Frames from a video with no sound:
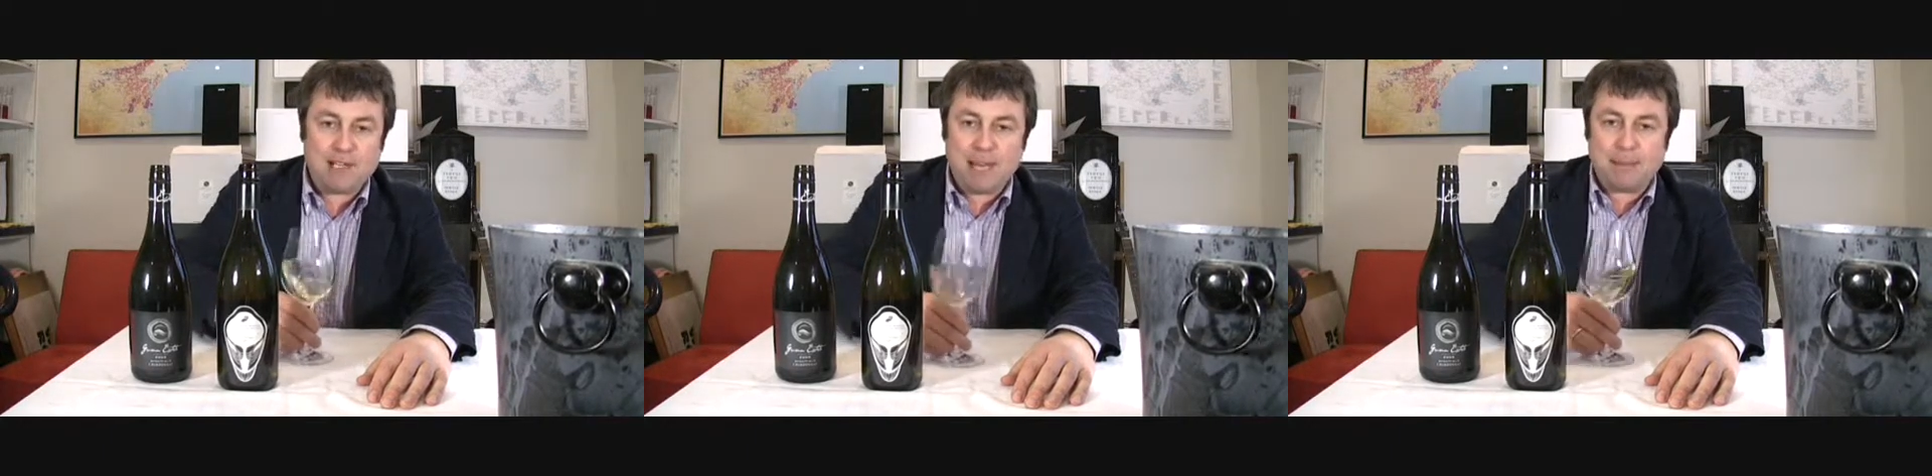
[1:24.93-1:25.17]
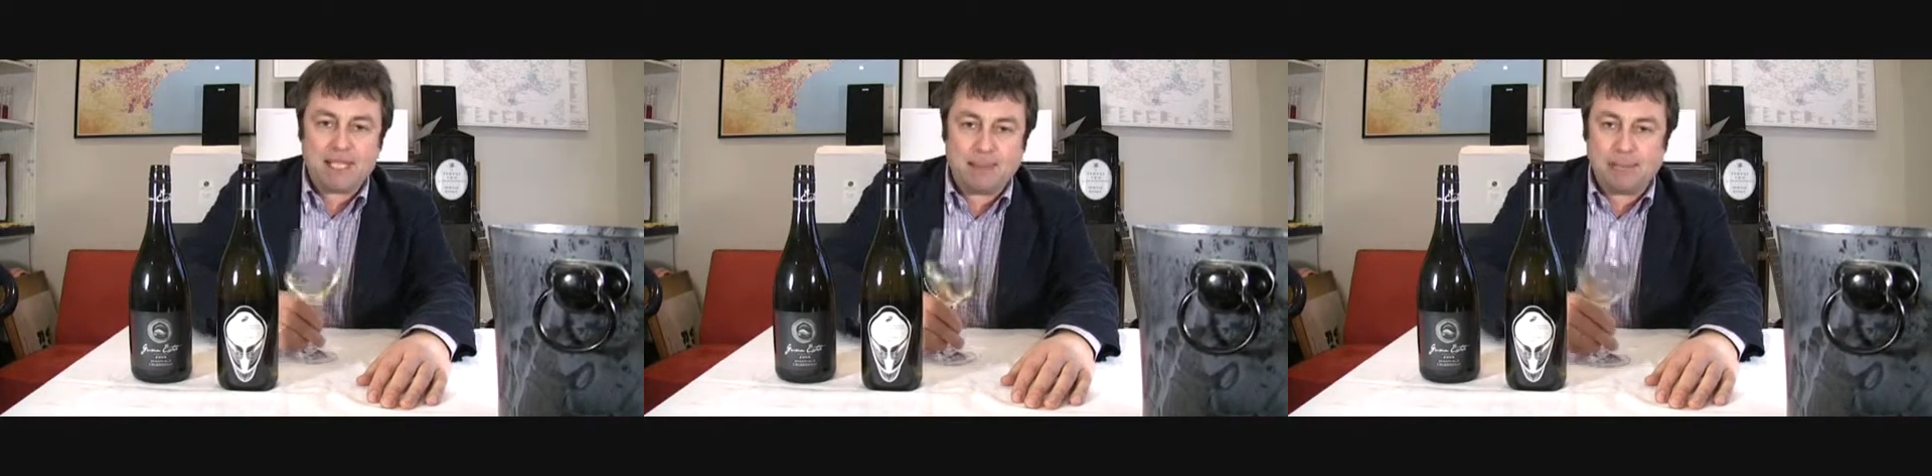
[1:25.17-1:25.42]

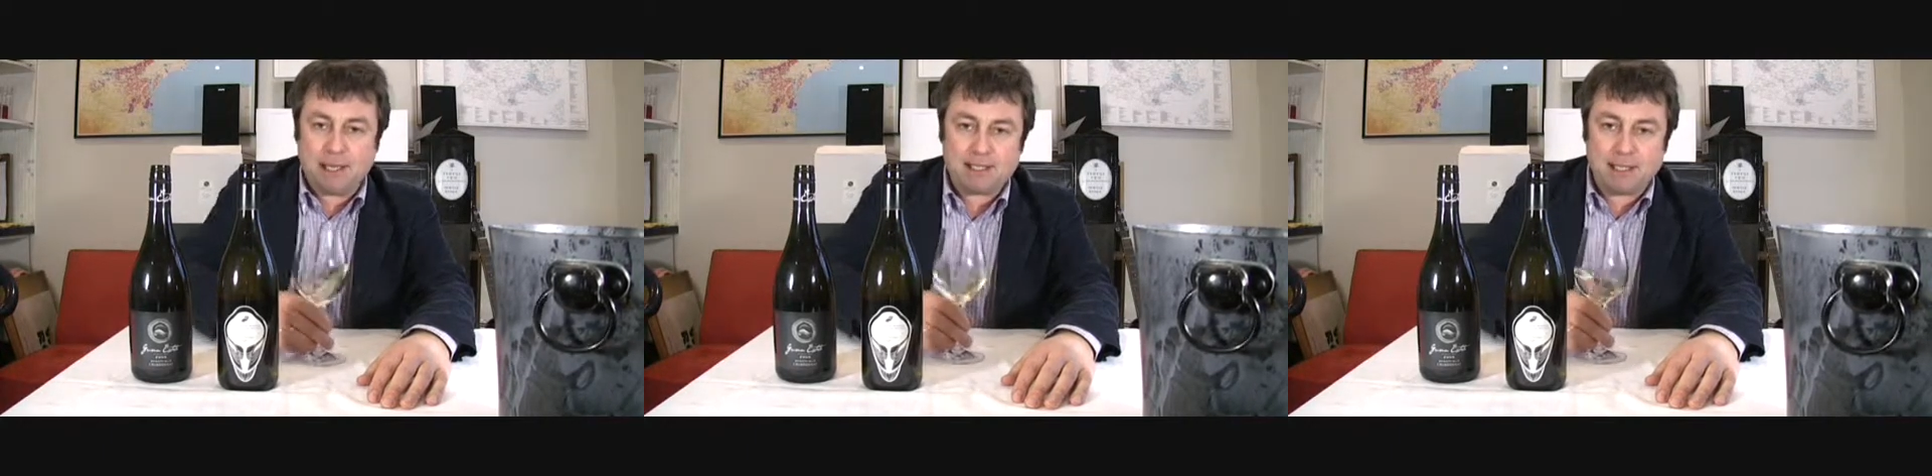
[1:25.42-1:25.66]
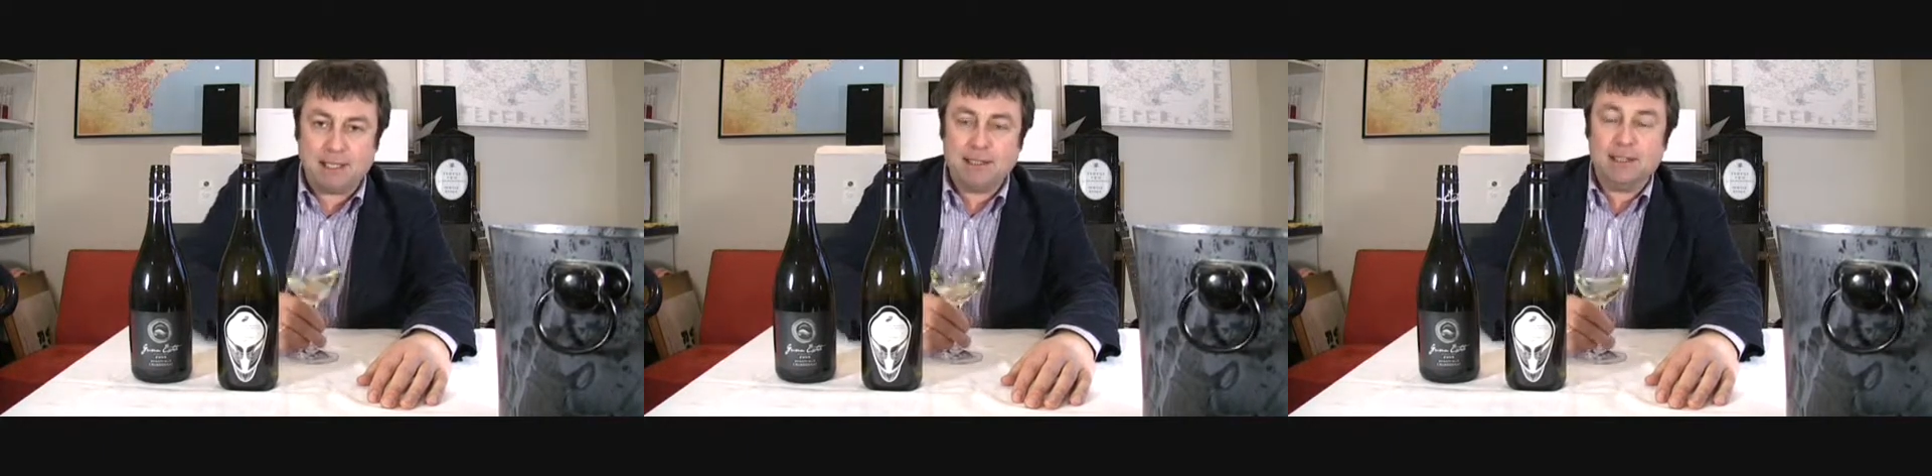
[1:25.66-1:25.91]
lemony
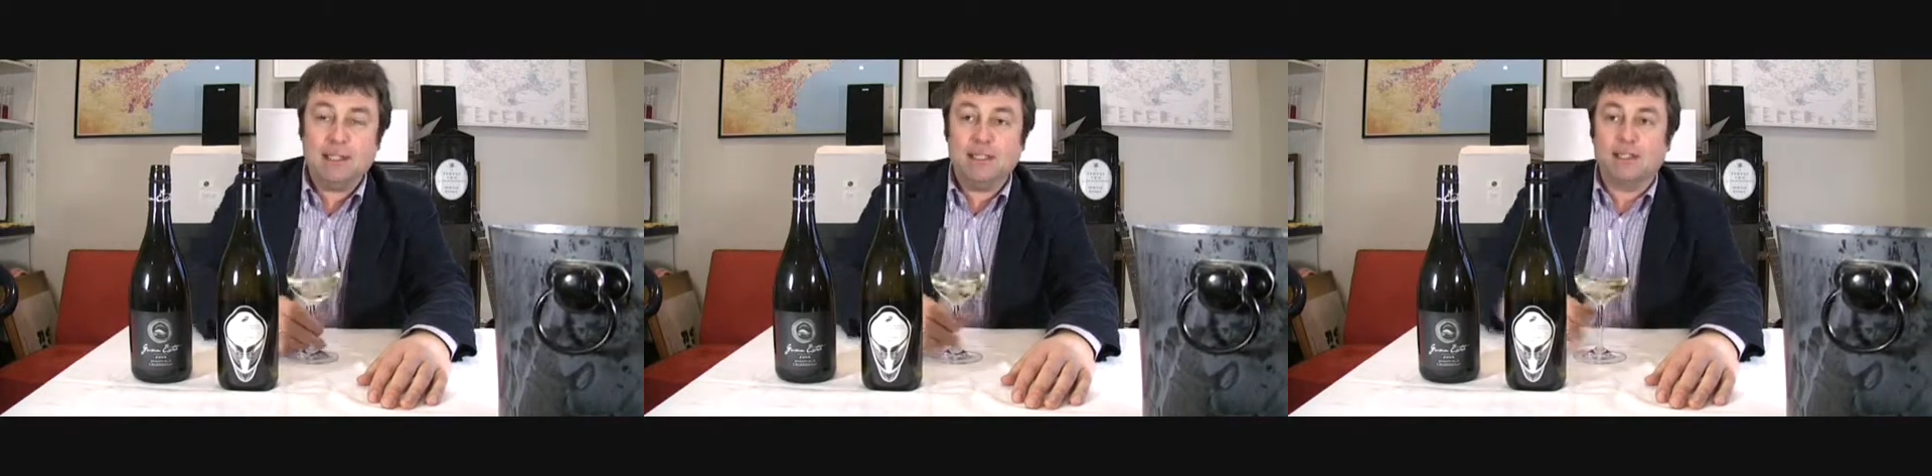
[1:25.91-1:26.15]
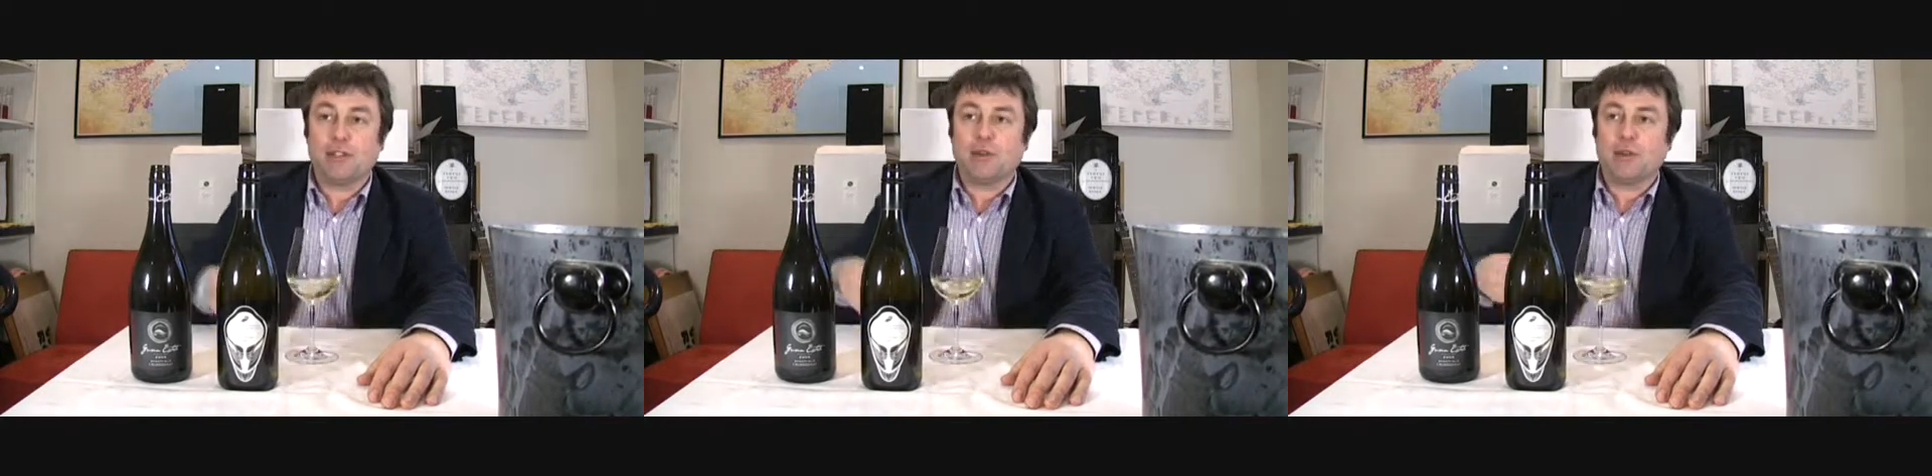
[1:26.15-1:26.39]
butter.
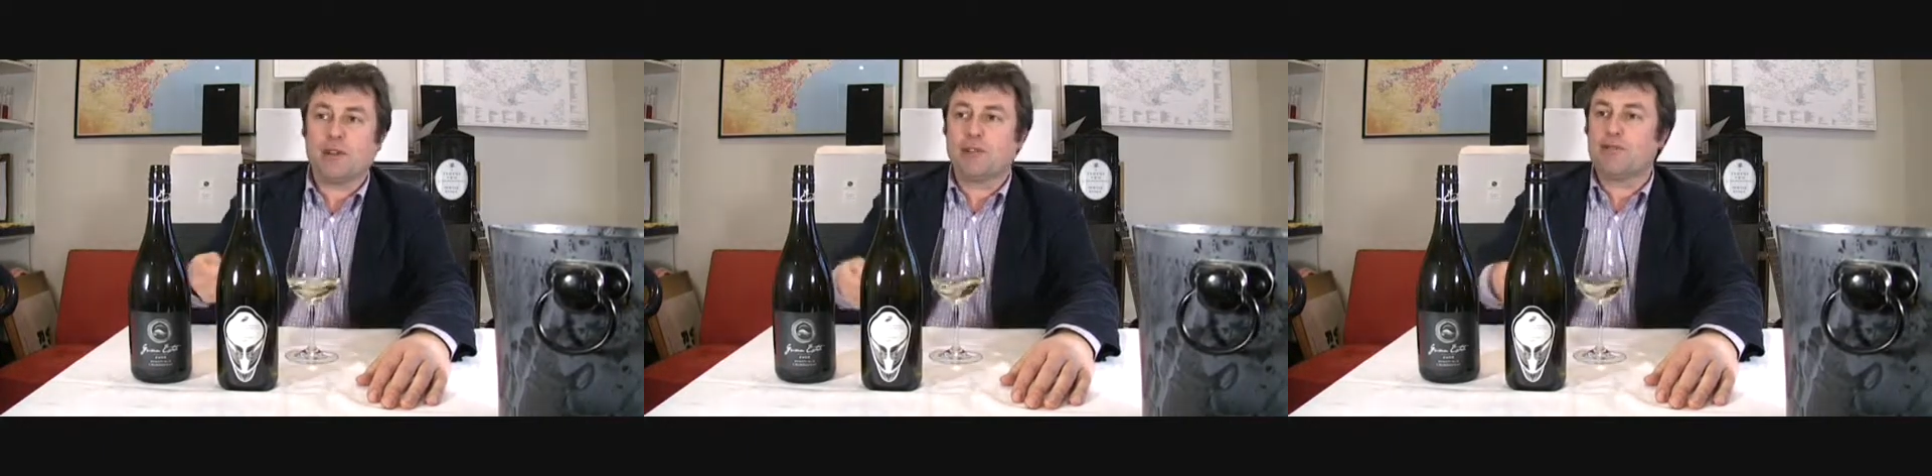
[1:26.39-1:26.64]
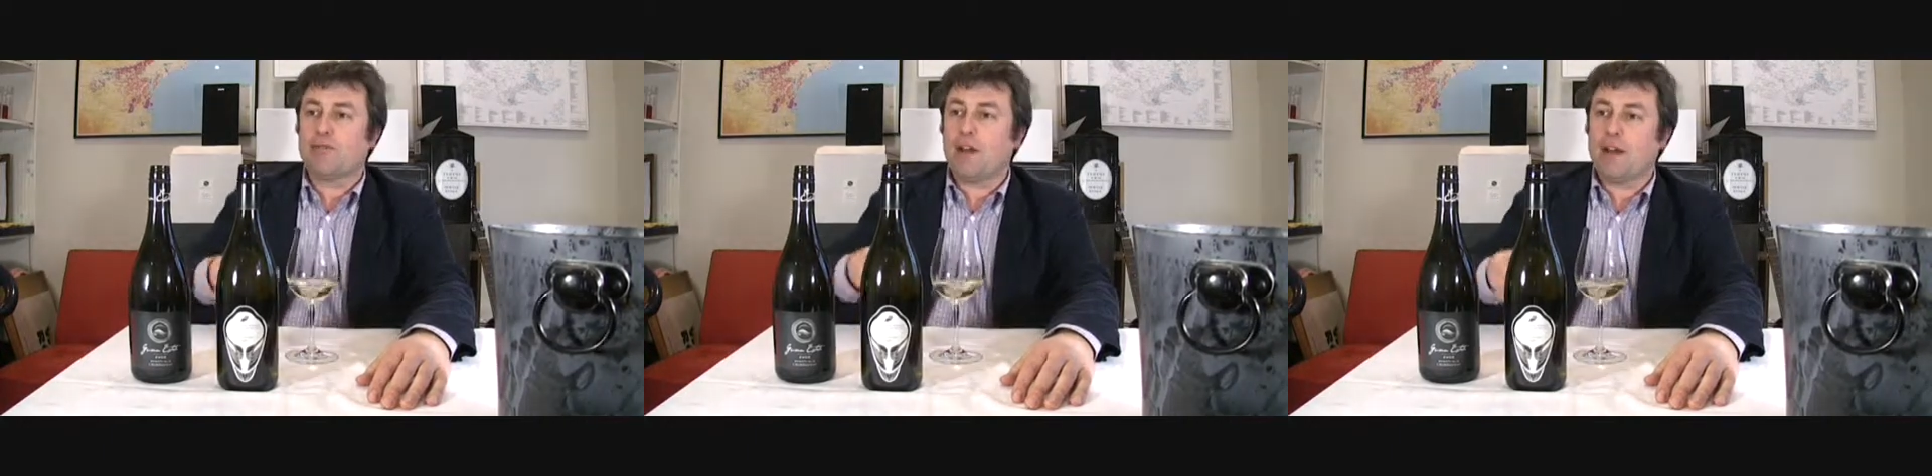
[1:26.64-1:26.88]
Don't know whether
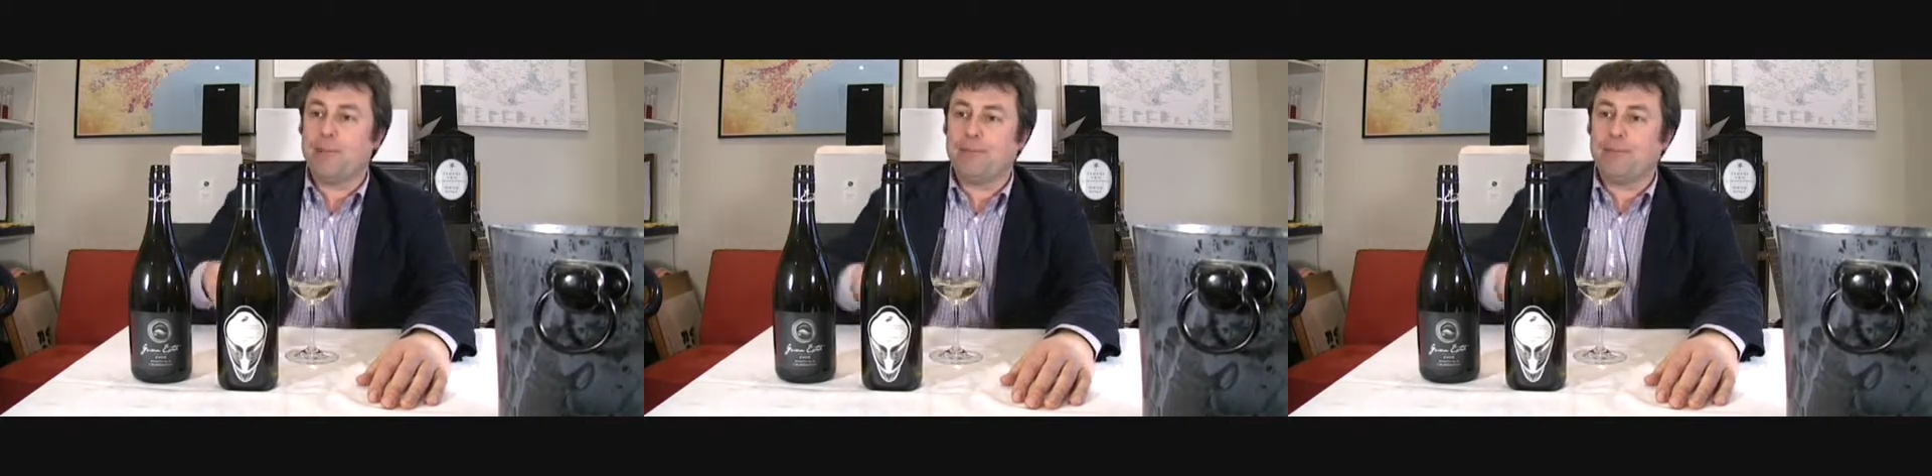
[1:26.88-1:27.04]
you've